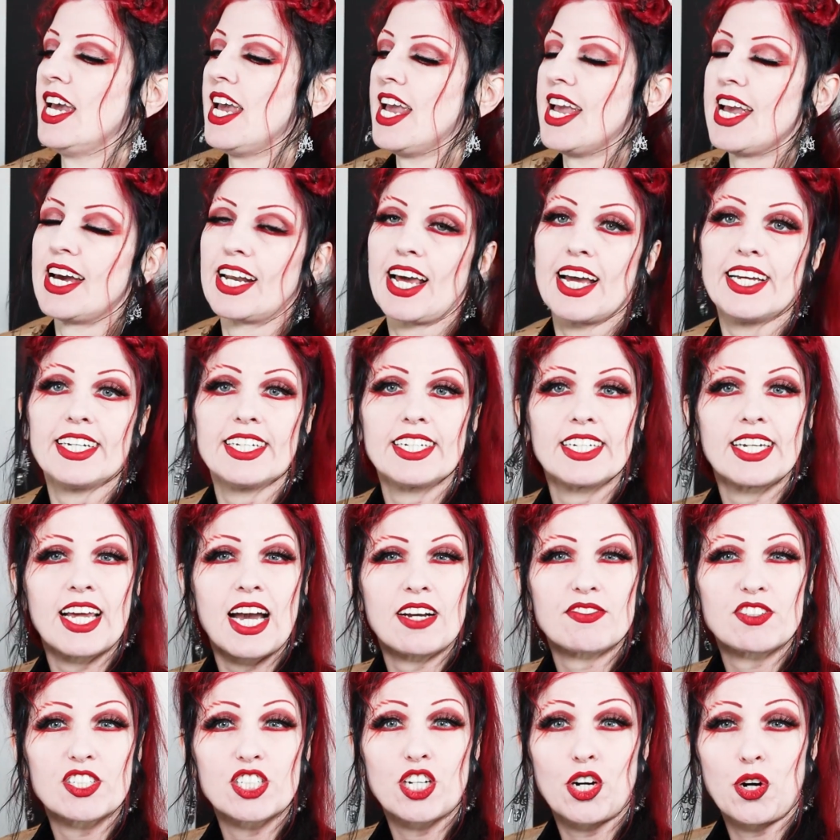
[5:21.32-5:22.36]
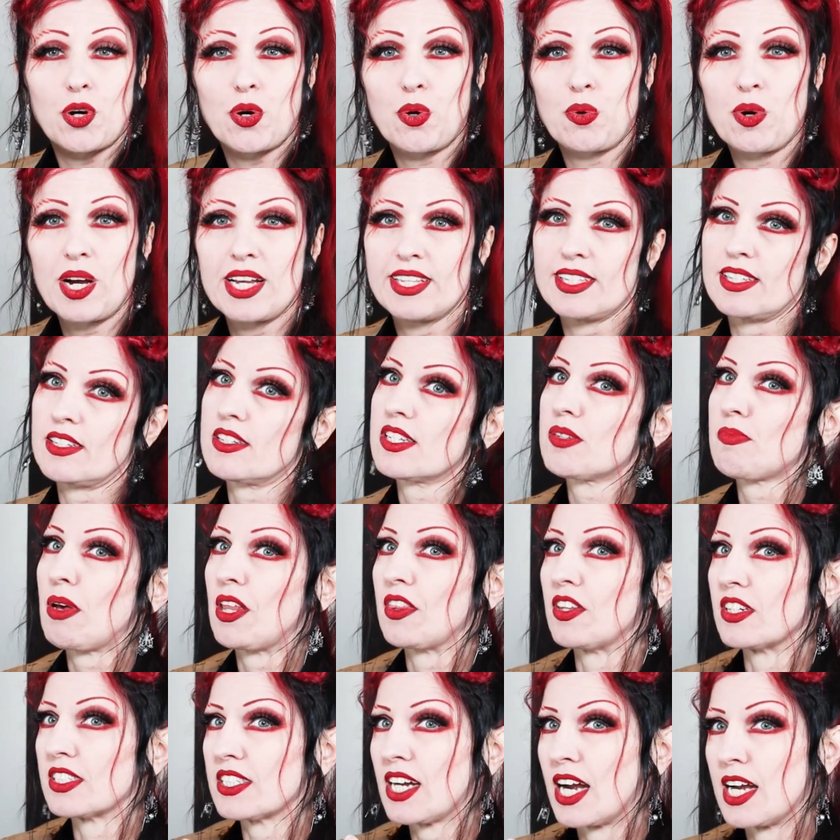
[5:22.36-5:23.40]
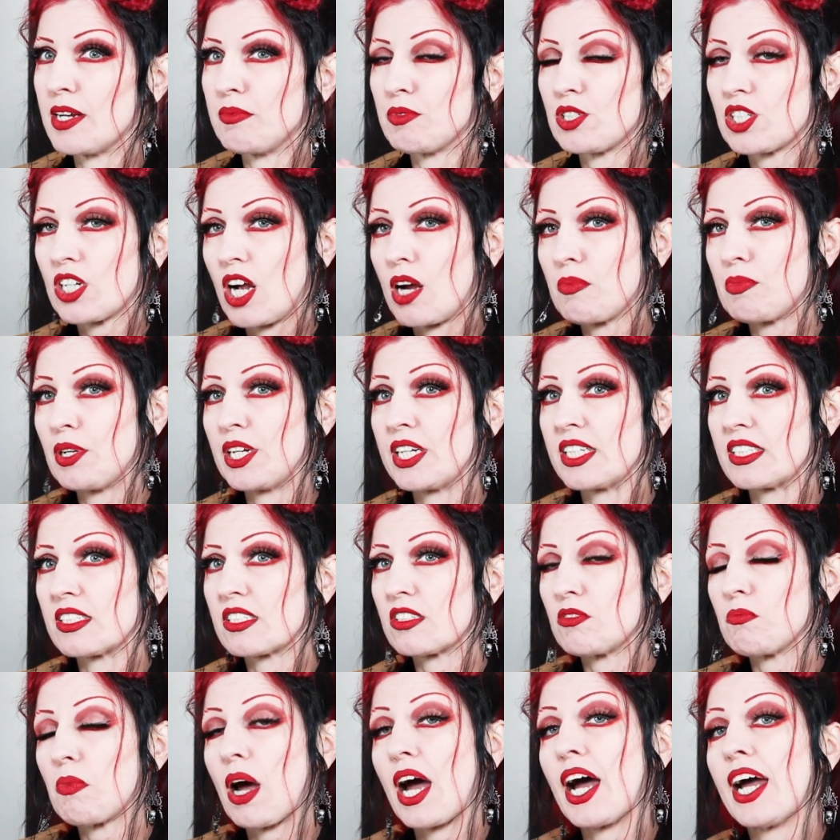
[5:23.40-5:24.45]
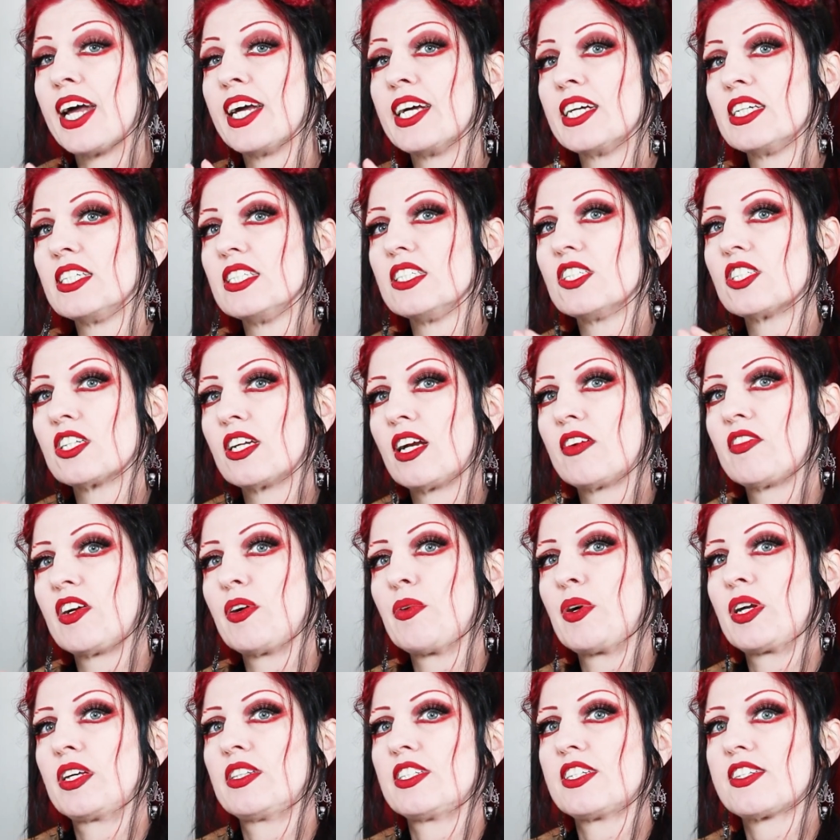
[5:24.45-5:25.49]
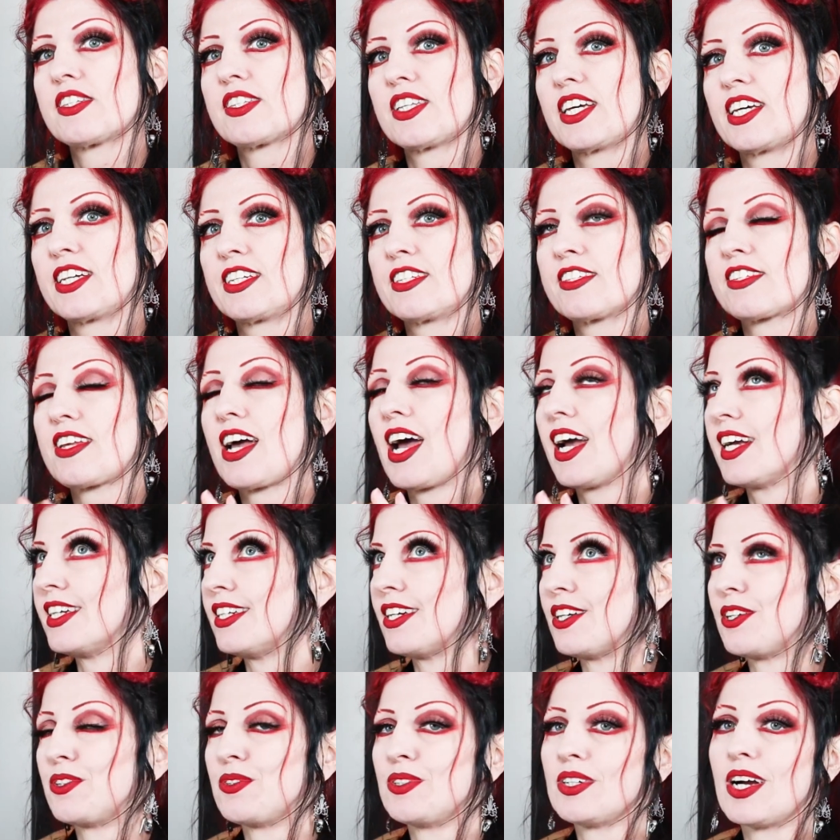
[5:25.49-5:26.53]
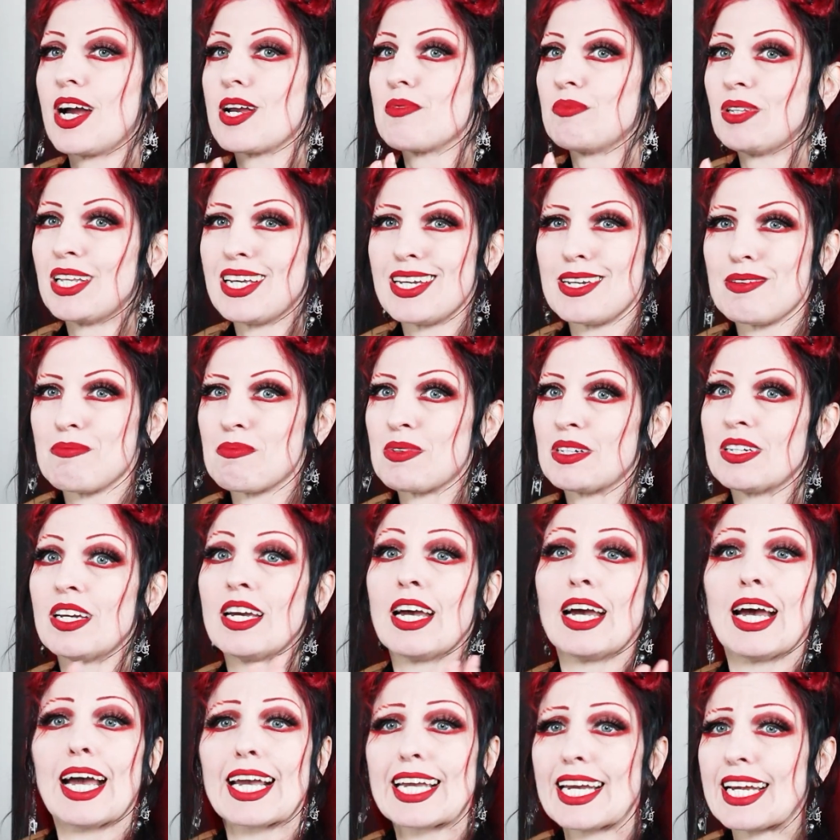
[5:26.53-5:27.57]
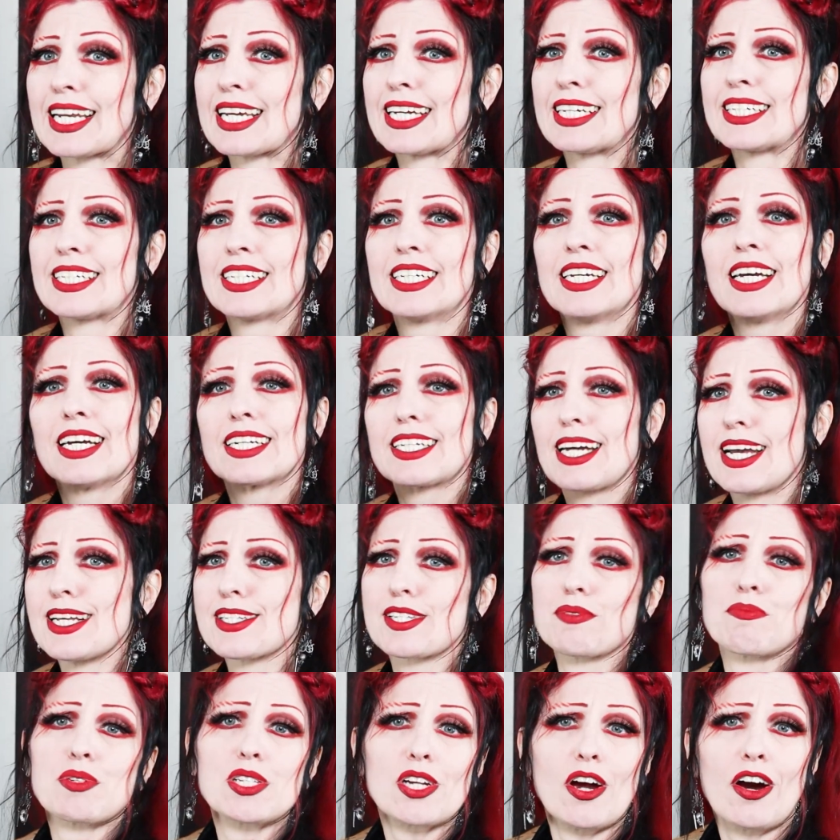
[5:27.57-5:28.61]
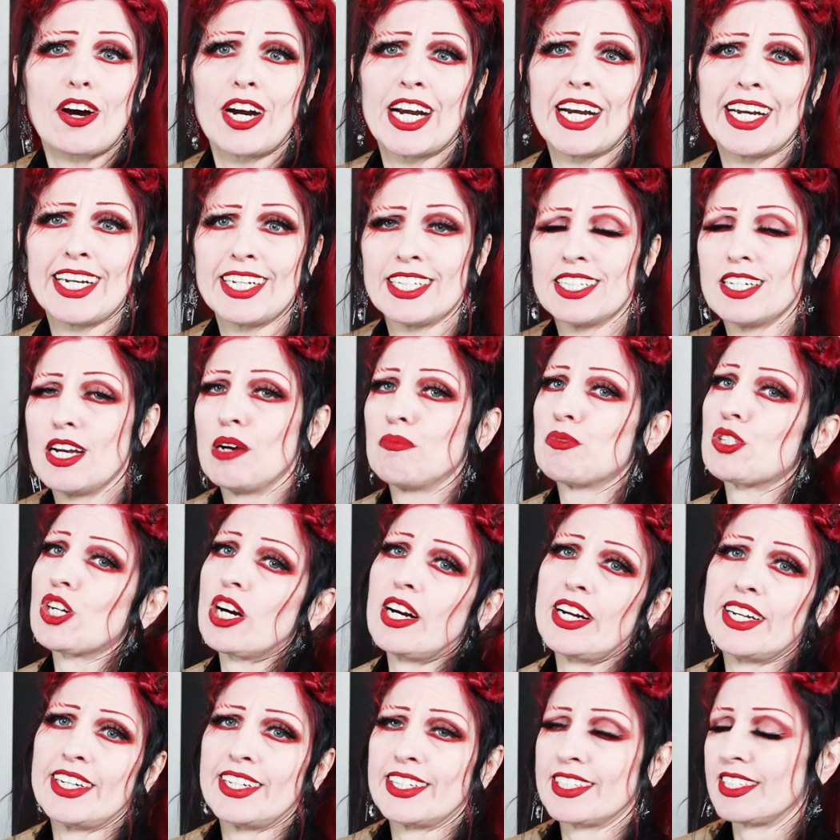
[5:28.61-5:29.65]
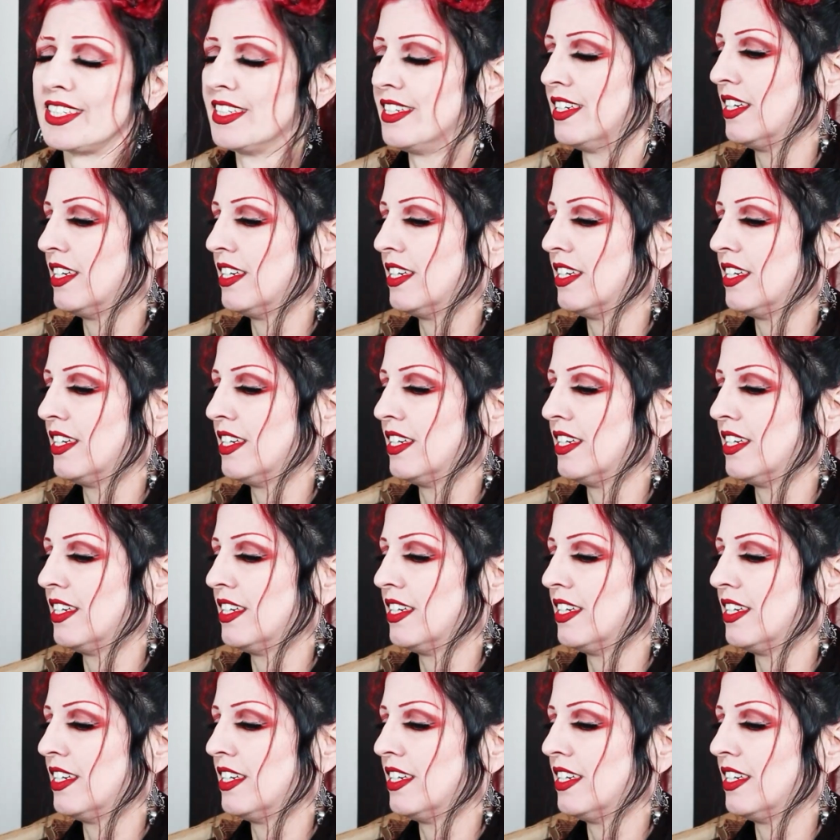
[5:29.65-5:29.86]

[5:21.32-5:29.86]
And I didn't have to go and spend the time shopping to buy each and every one of these things. I know, I'm lame, I get it. Guys, I'm sorry, I'm trying.